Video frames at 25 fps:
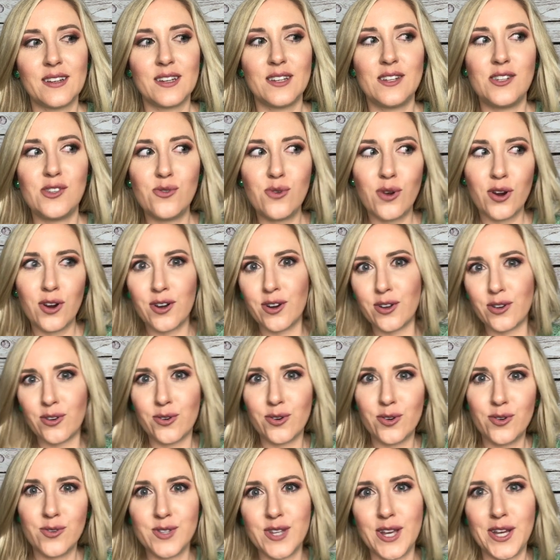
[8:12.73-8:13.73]
Could you earn a
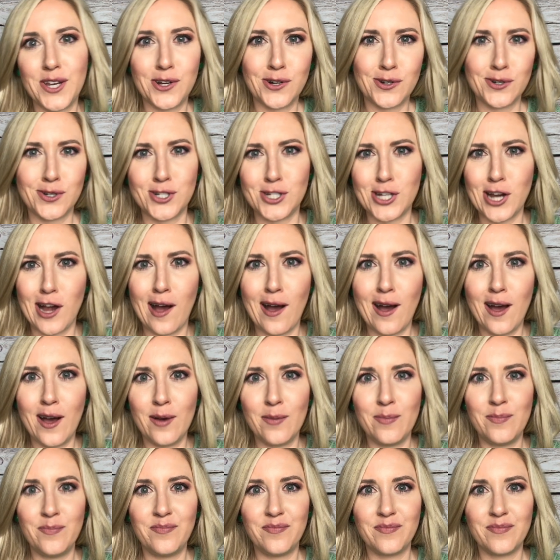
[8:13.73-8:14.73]
cruise at your
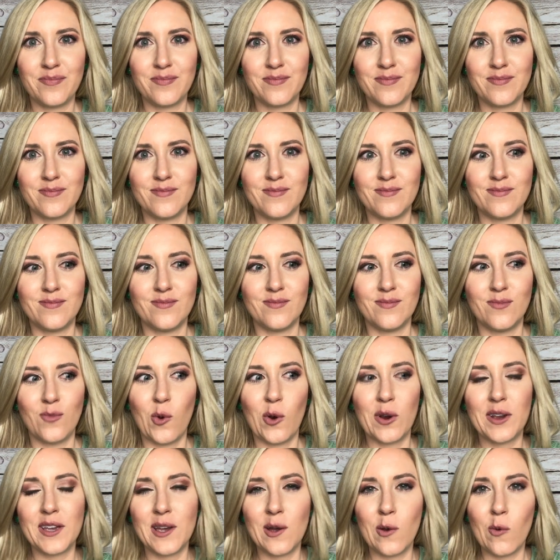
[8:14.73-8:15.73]
job
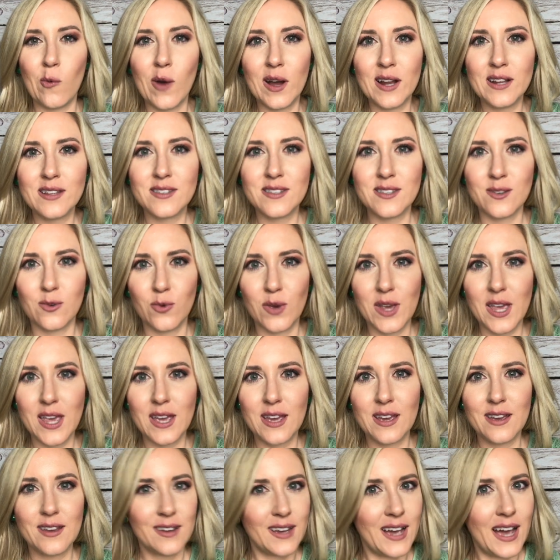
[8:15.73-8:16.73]
working once a
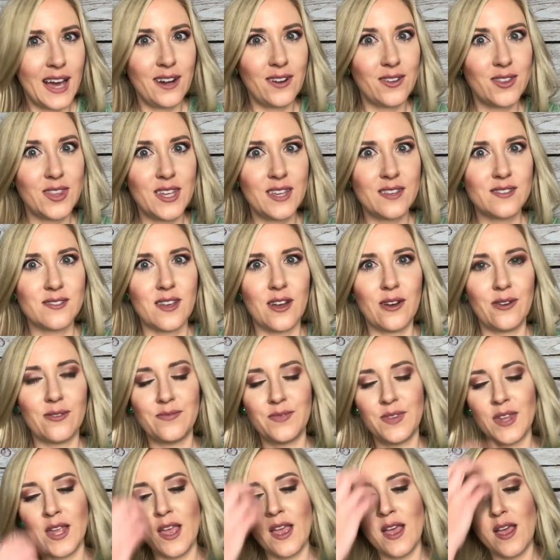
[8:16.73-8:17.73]
week? I don't think so.
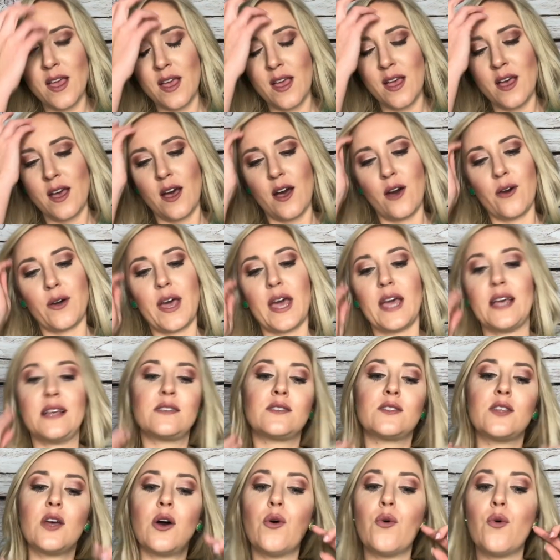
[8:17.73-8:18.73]
Okay,
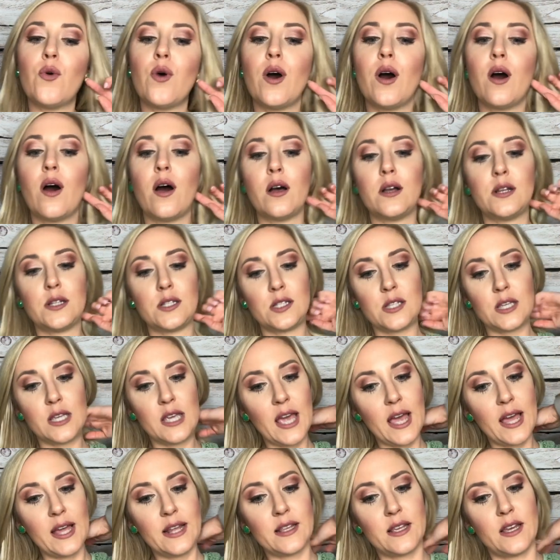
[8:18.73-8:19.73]
so to
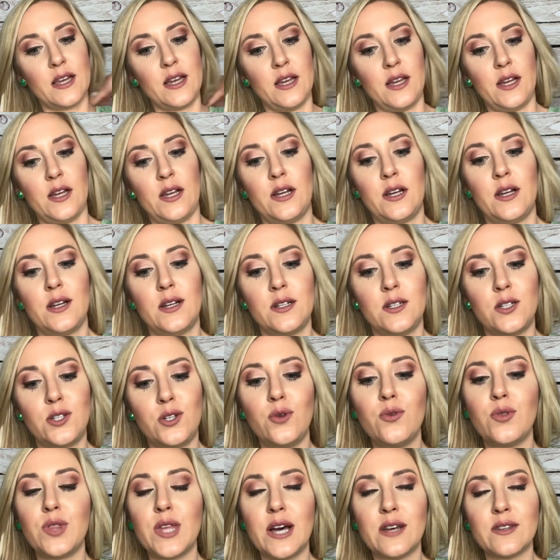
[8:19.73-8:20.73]
get
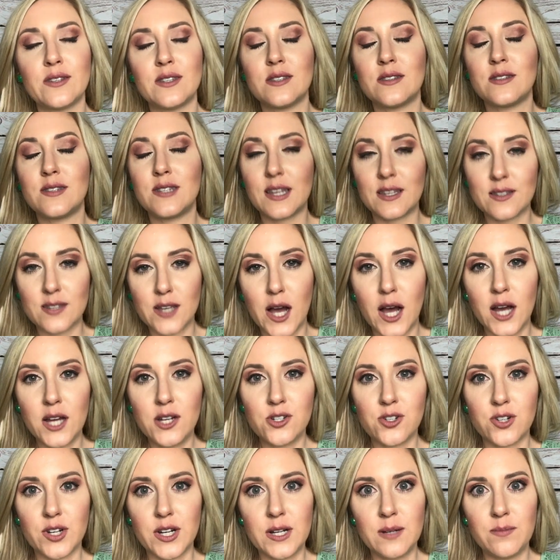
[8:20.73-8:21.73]

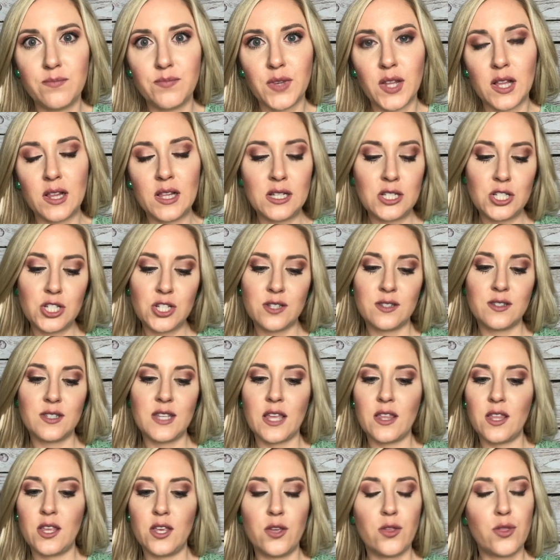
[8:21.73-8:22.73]
2,600, let's just
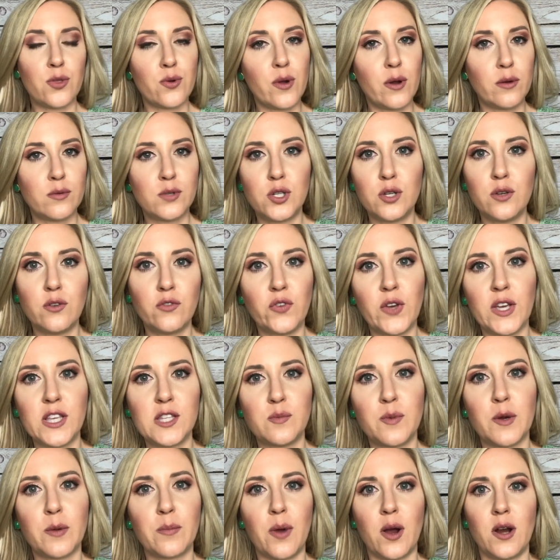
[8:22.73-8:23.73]
say that you throw two
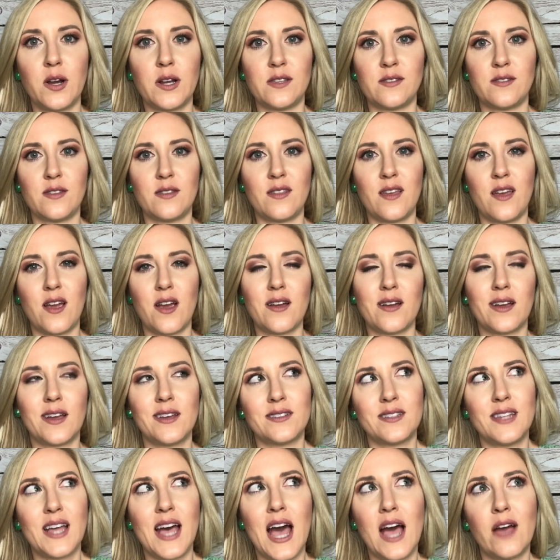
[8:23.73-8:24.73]
Facebook parties in there
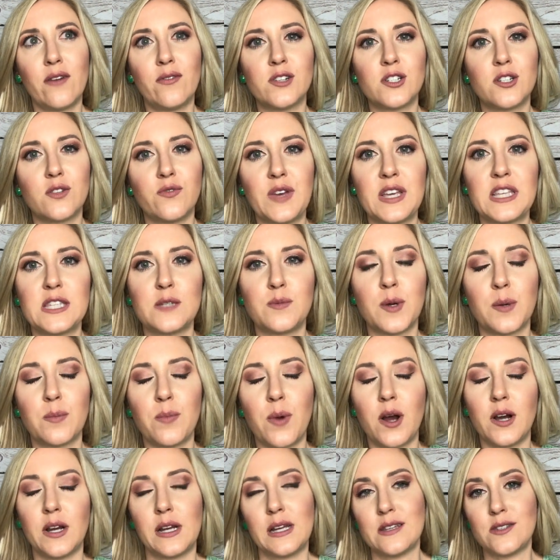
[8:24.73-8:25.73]
because the average Facebook
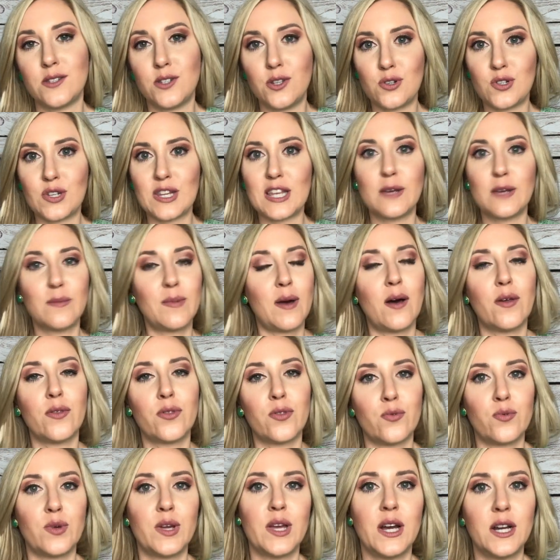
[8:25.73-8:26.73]
party is usually about
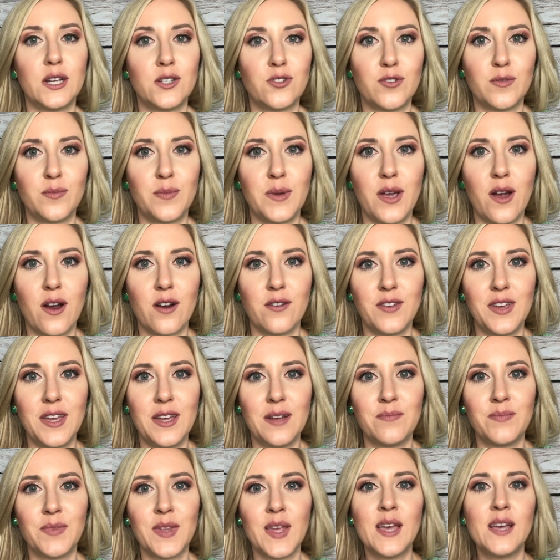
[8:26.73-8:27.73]
300 PRV.
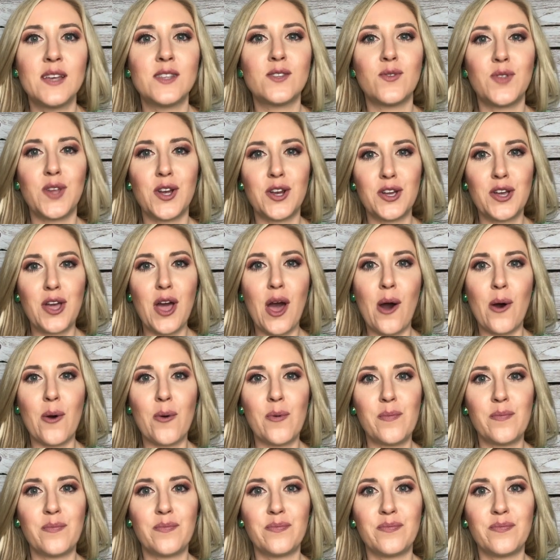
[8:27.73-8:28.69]
So there you go.